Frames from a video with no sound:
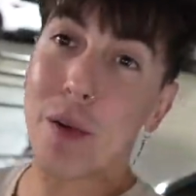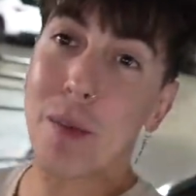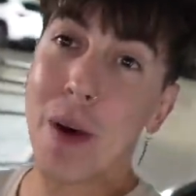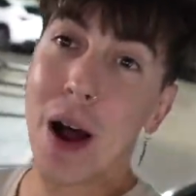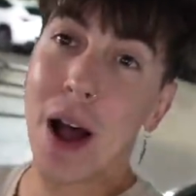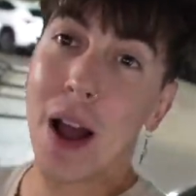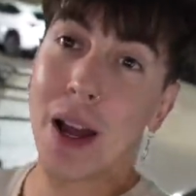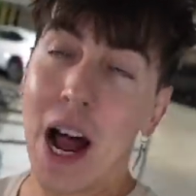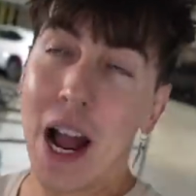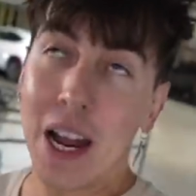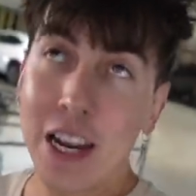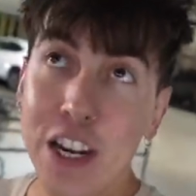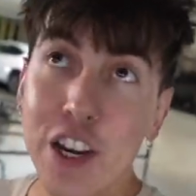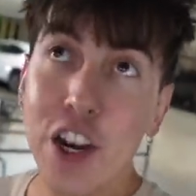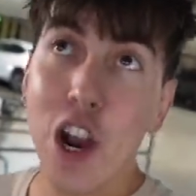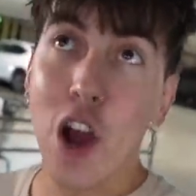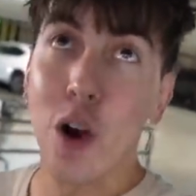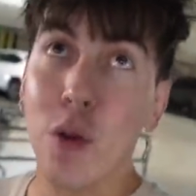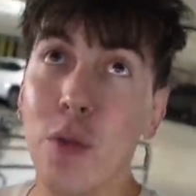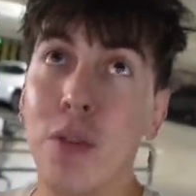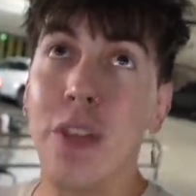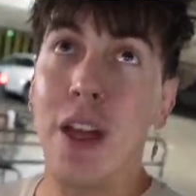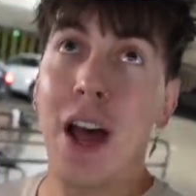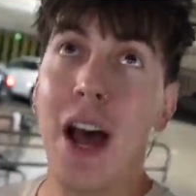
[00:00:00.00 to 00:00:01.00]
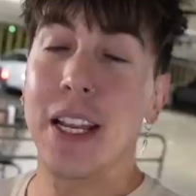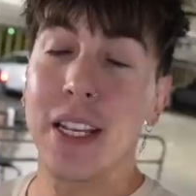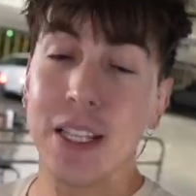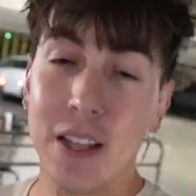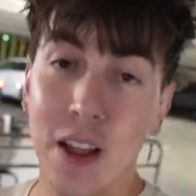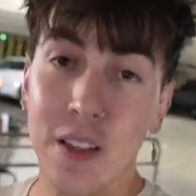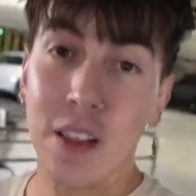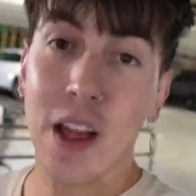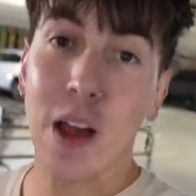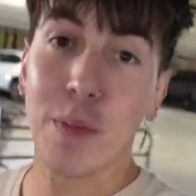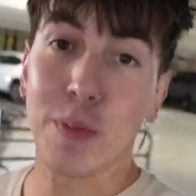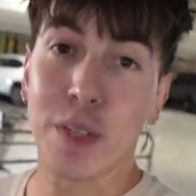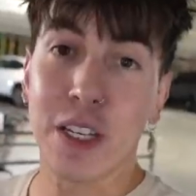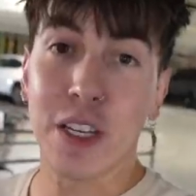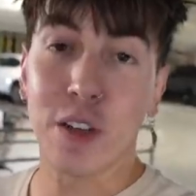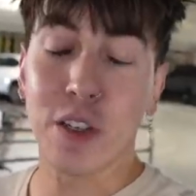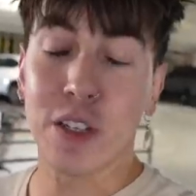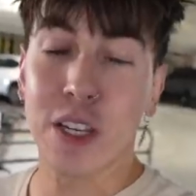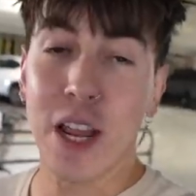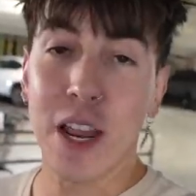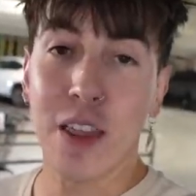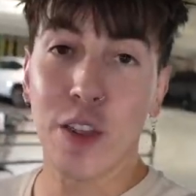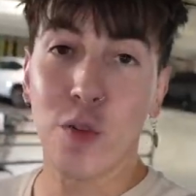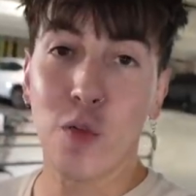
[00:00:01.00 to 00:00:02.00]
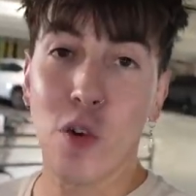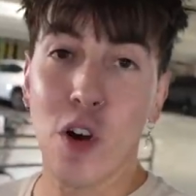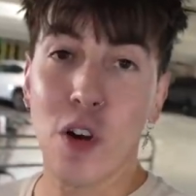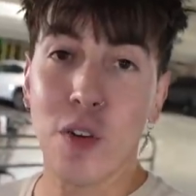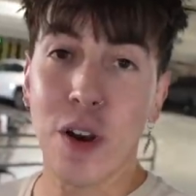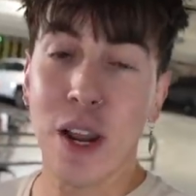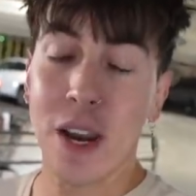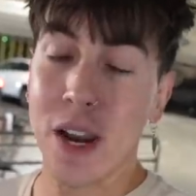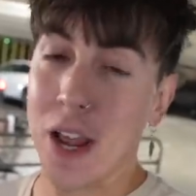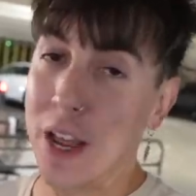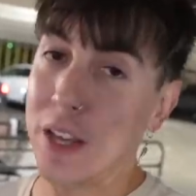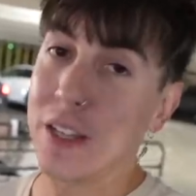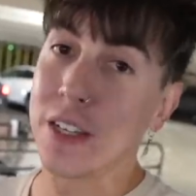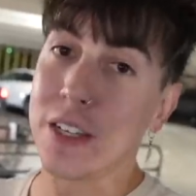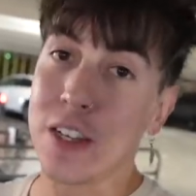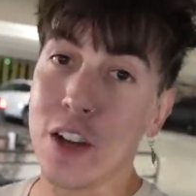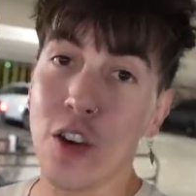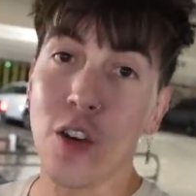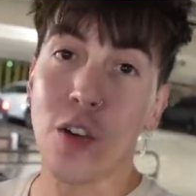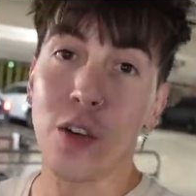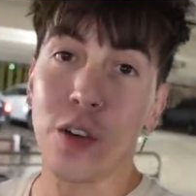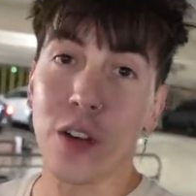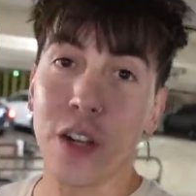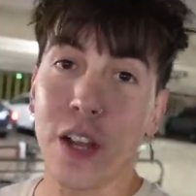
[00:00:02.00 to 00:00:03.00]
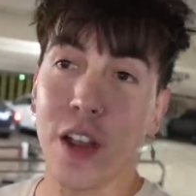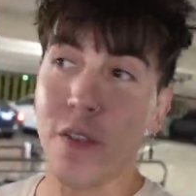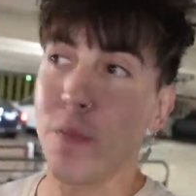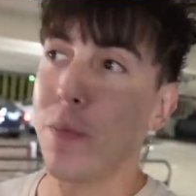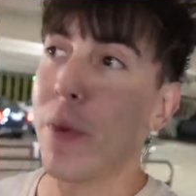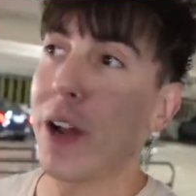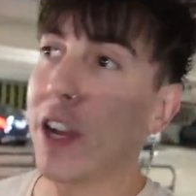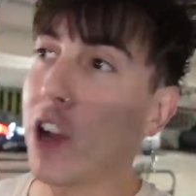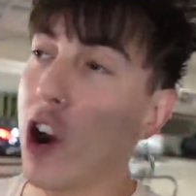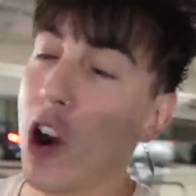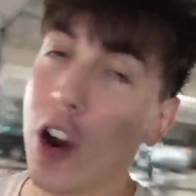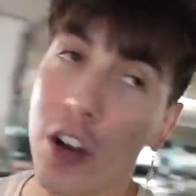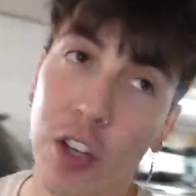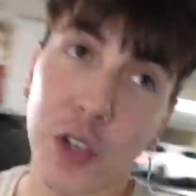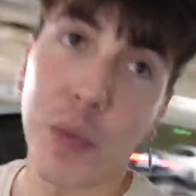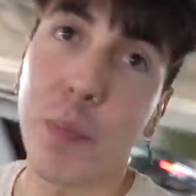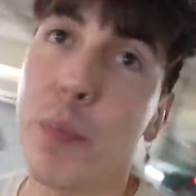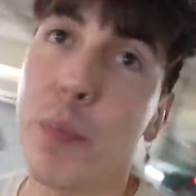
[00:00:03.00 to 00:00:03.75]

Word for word: in mind, I know that he's on the opposite side of the road, and I still give him my cars.